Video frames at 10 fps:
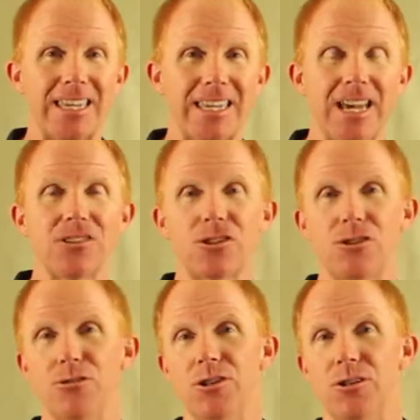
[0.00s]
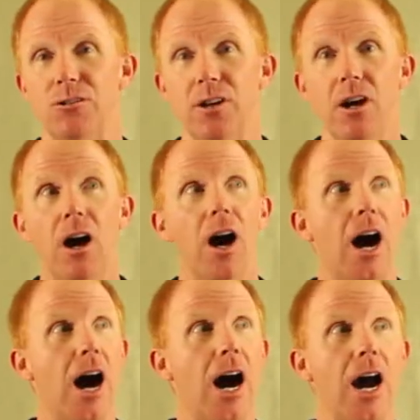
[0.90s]
Yes, you do.
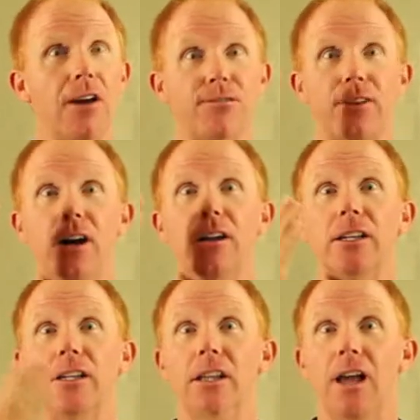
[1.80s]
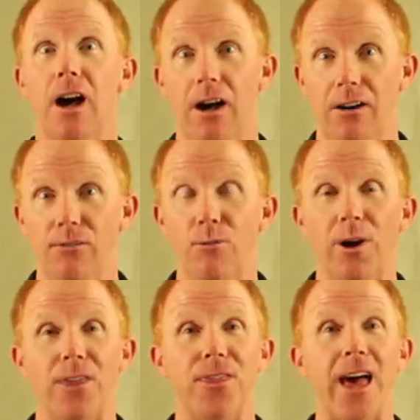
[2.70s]
I fell in love
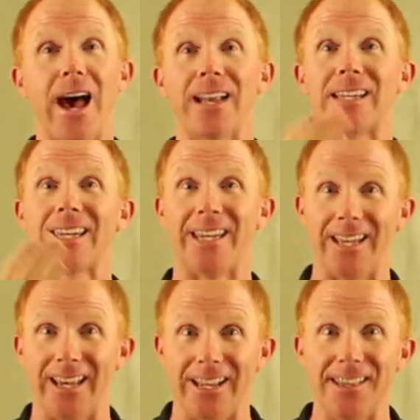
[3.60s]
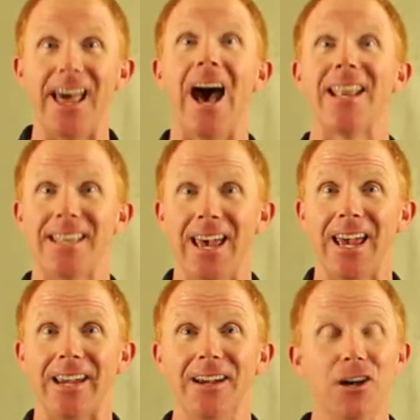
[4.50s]
with that kid that
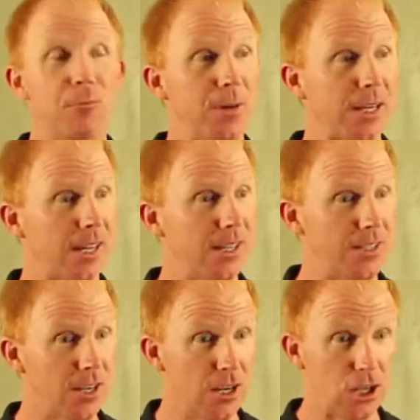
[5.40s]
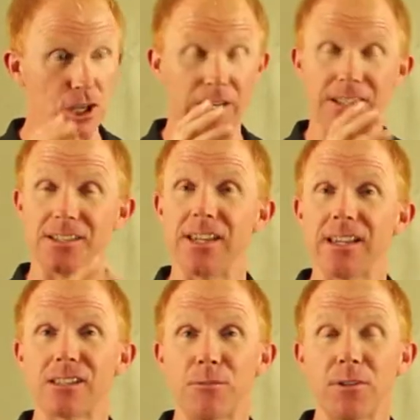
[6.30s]
day because you could say
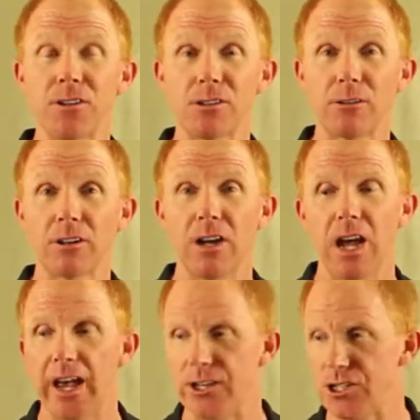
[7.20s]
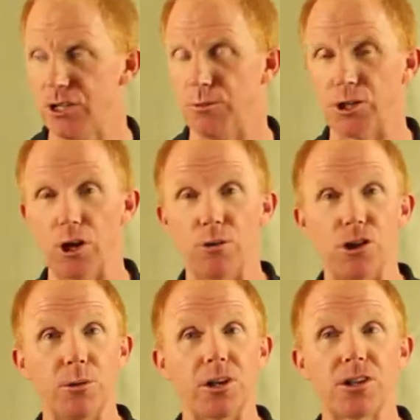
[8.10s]
something to her and she would go
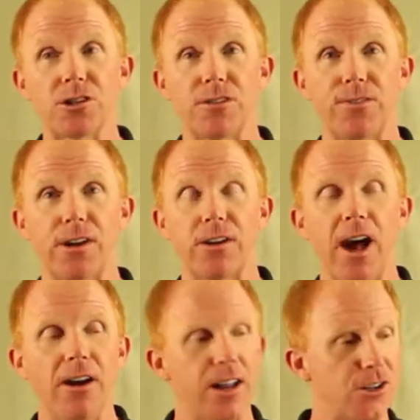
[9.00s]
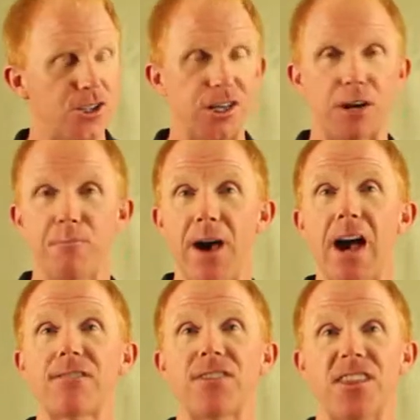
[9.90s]
do it till she figured it out, and she'd come
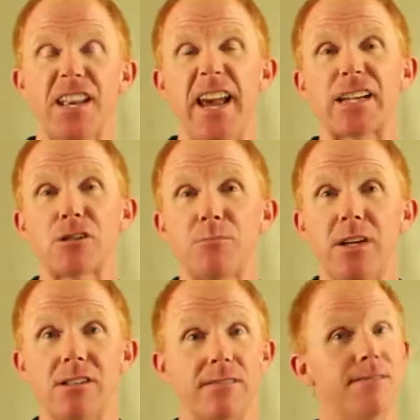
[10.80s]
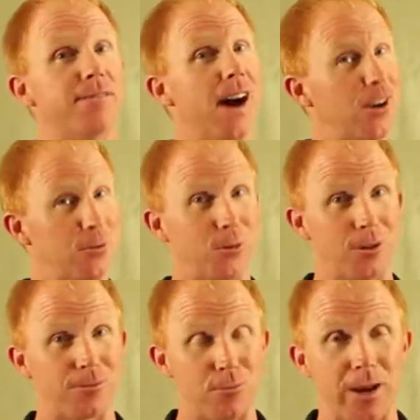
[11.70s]
back for the next piece of valuable
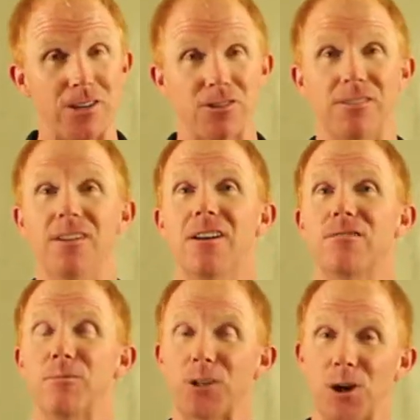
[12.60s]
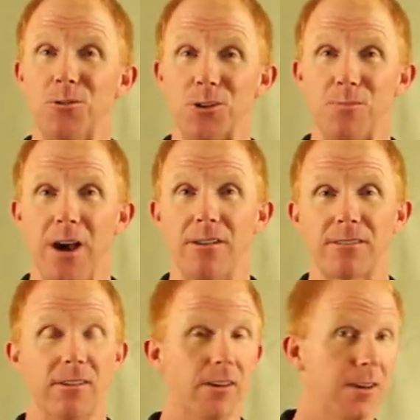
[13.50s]
information from the coach's mouth.